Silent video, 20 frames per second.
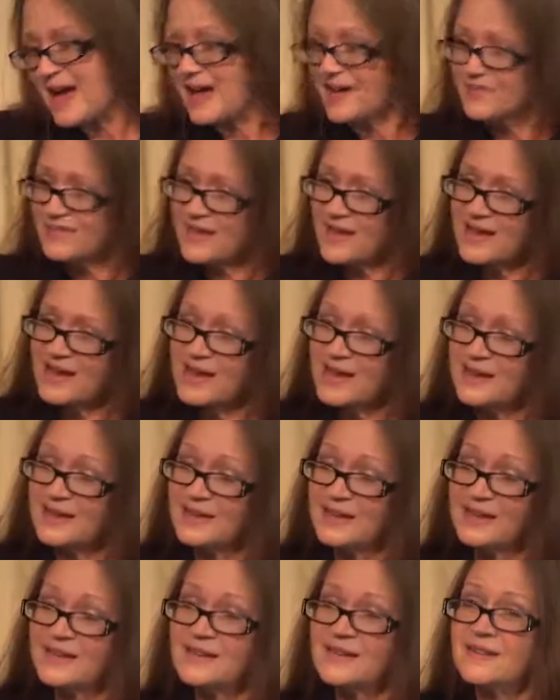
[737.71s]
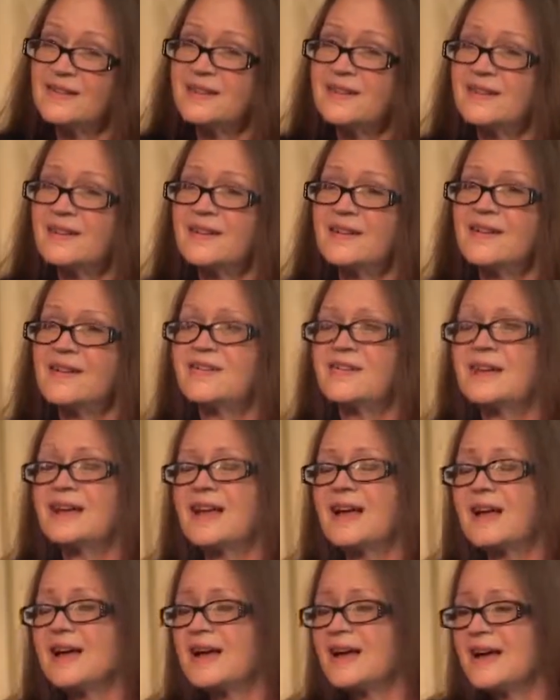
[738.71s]
I've got love
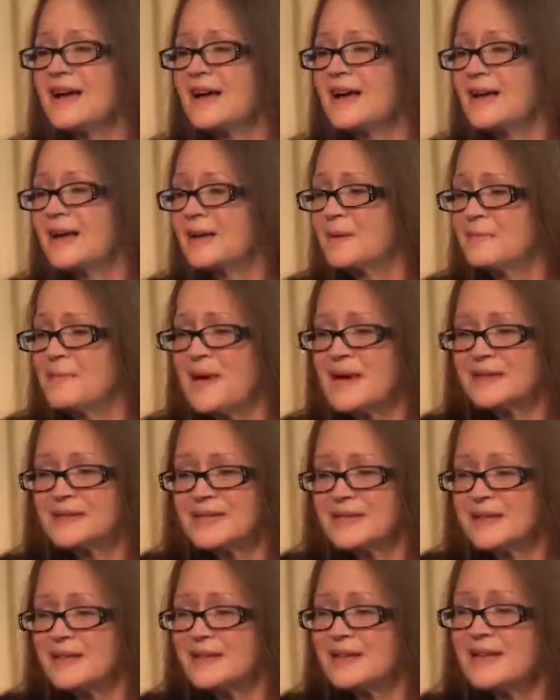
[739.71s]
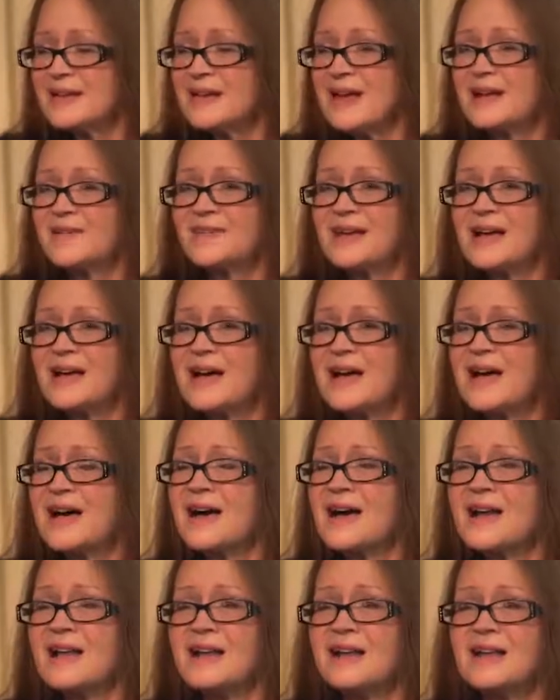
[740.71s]
like a mountain, I've
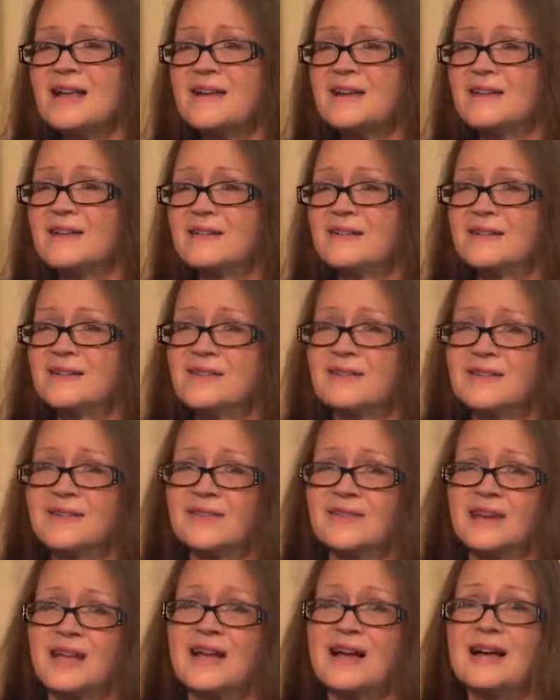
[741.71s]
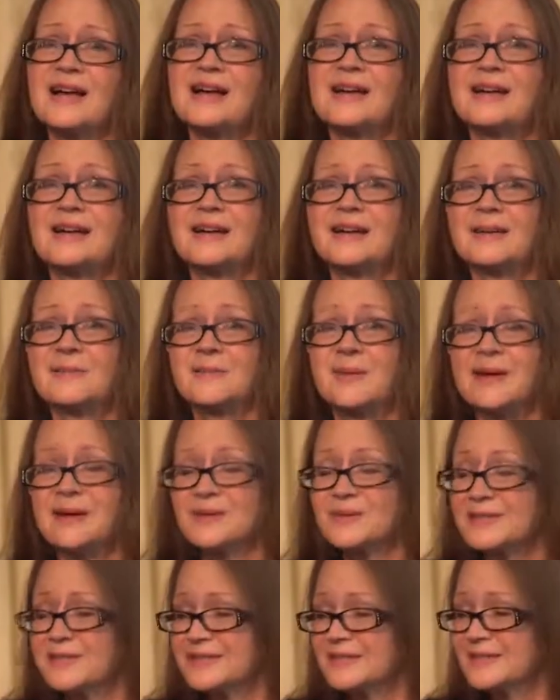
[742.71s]
got love like a
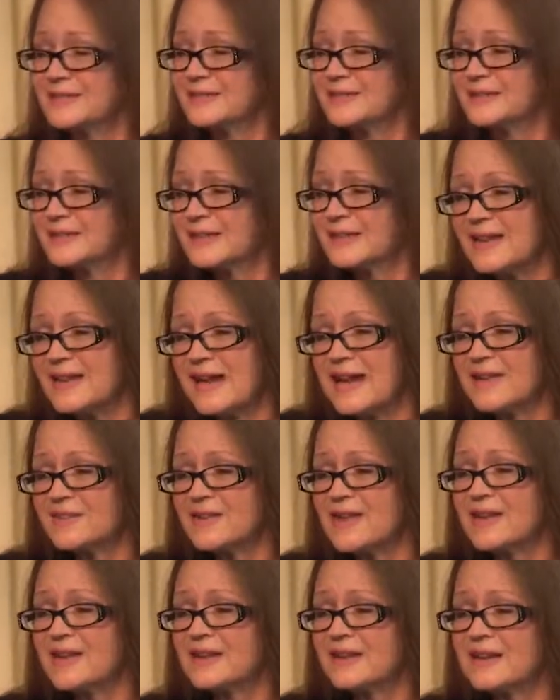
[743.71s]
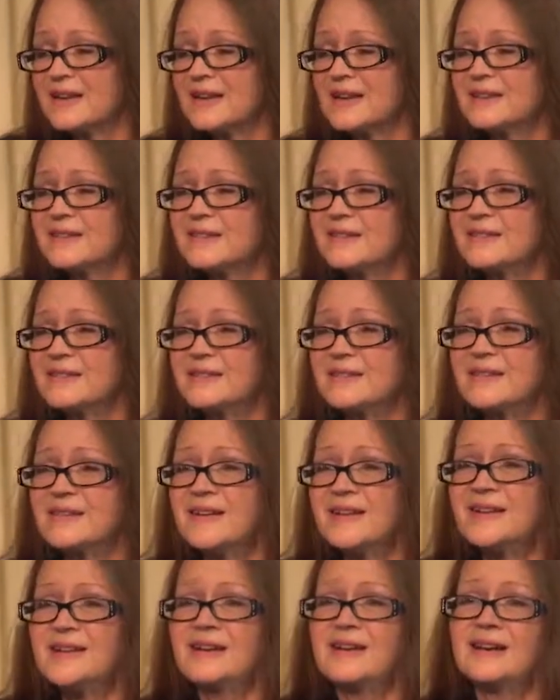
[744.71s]
mountain, I've got love
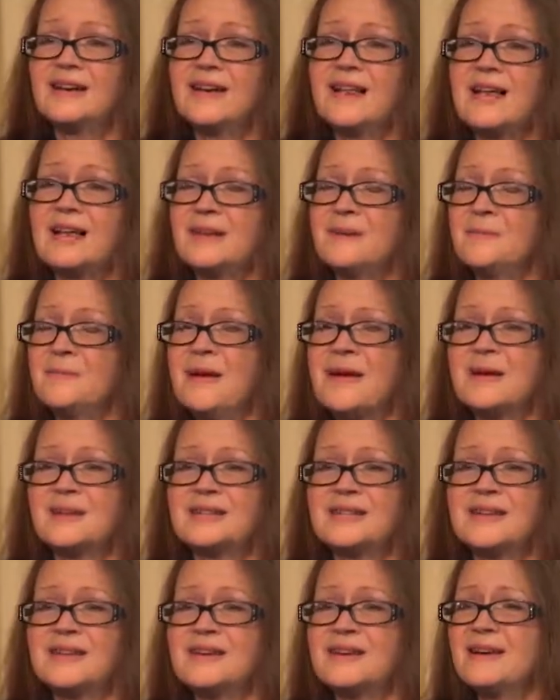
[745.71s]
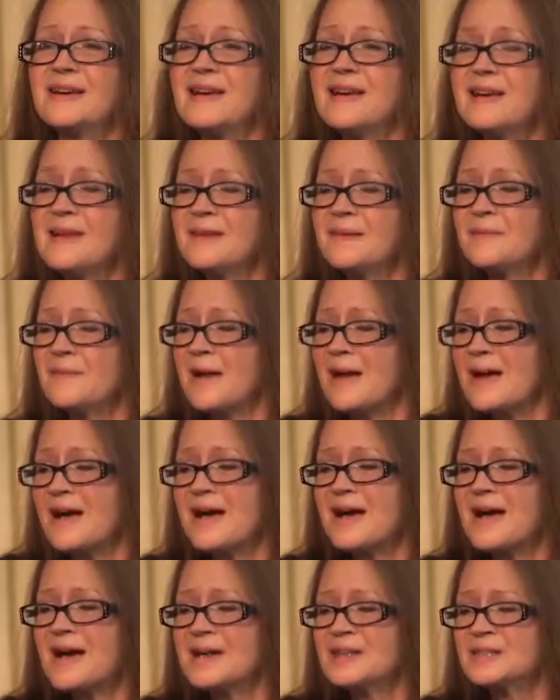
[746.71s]
like a mountain in
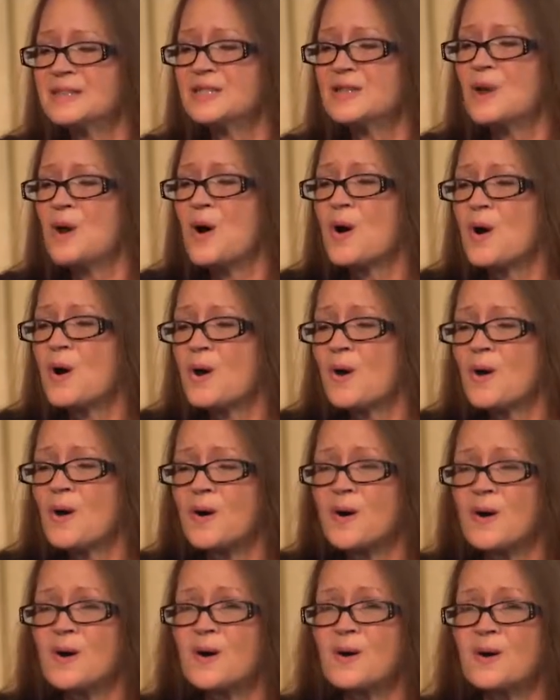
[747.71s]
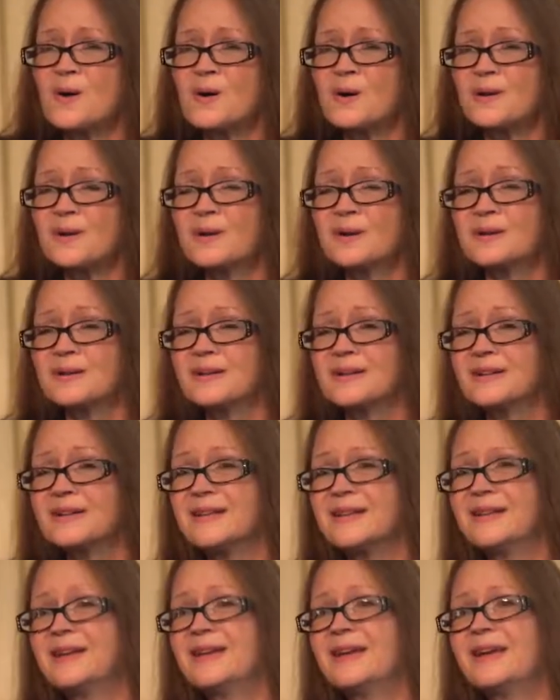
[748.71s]
my soul.
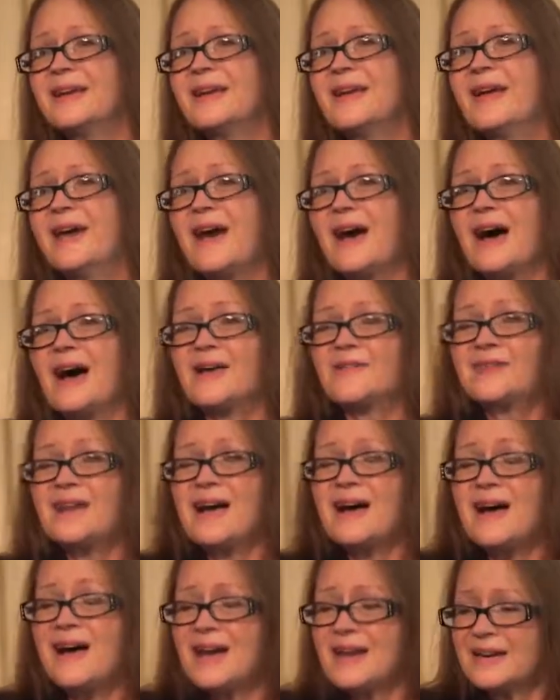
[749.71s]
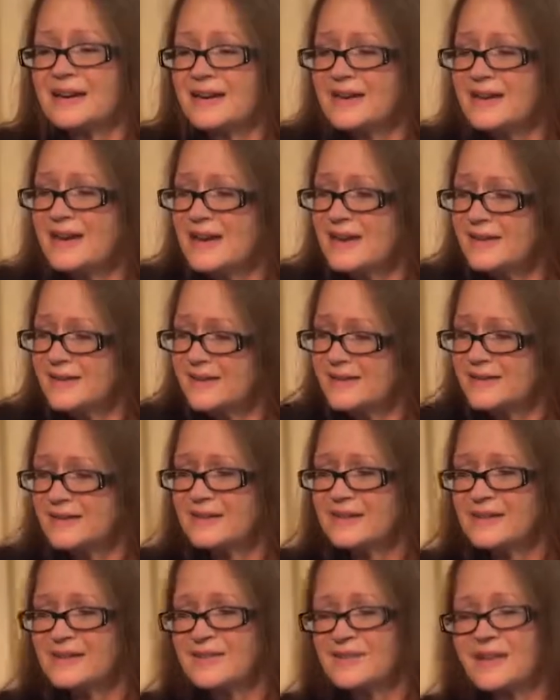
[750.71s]
I've got
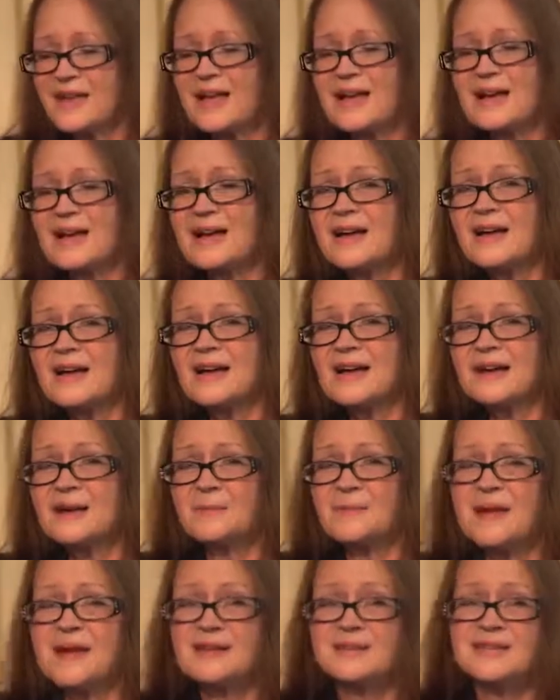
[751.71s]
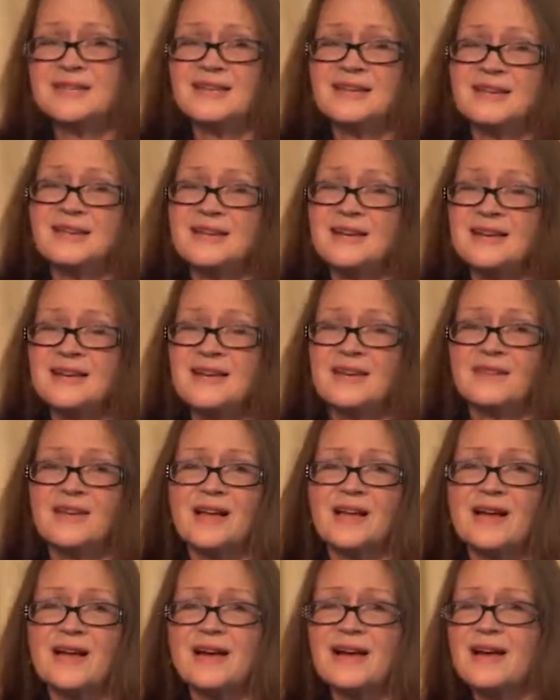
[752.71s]
love like a mountain, I've
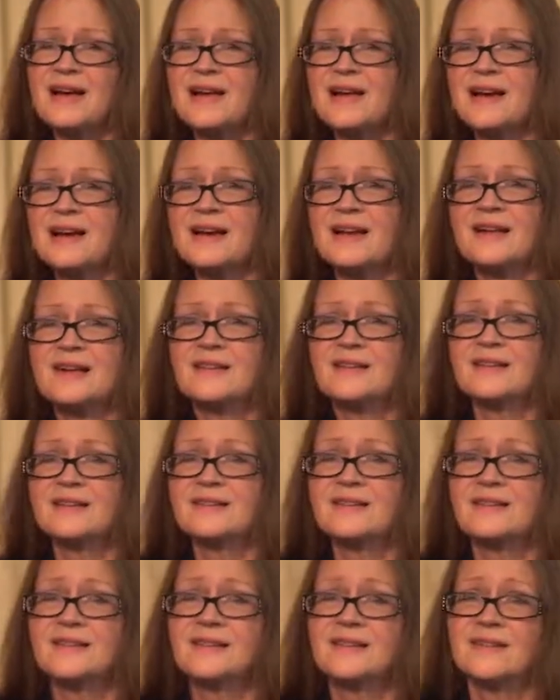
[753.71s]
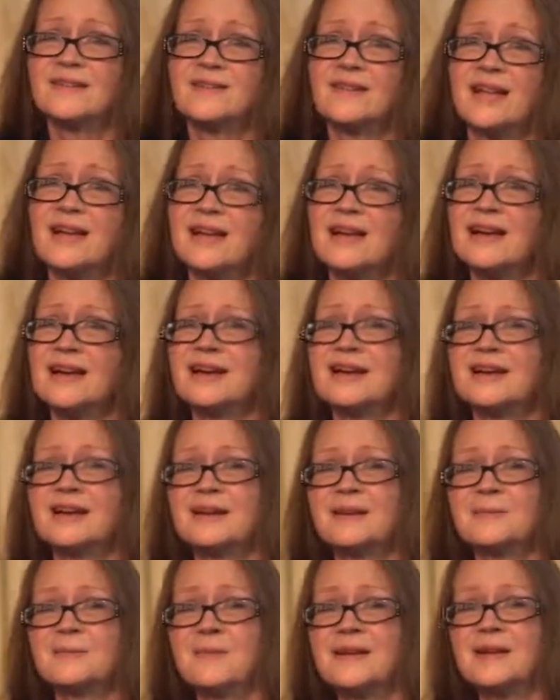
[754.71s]
got love
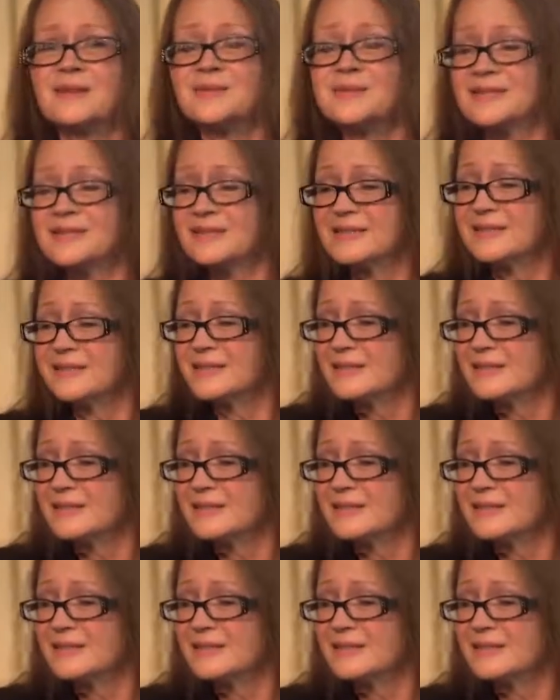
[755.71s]
like a mountain,